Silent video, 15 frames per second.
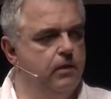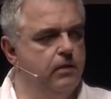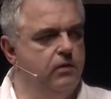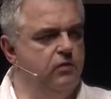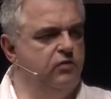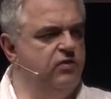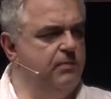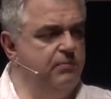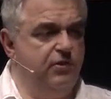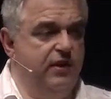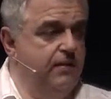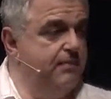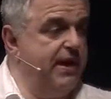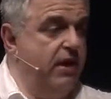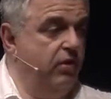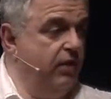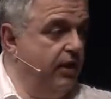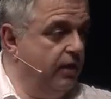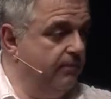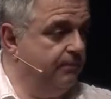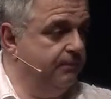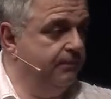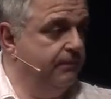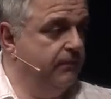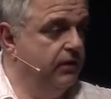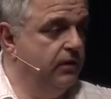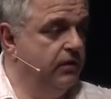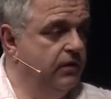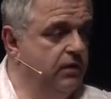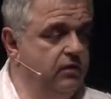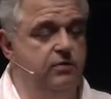There's something about that. Now,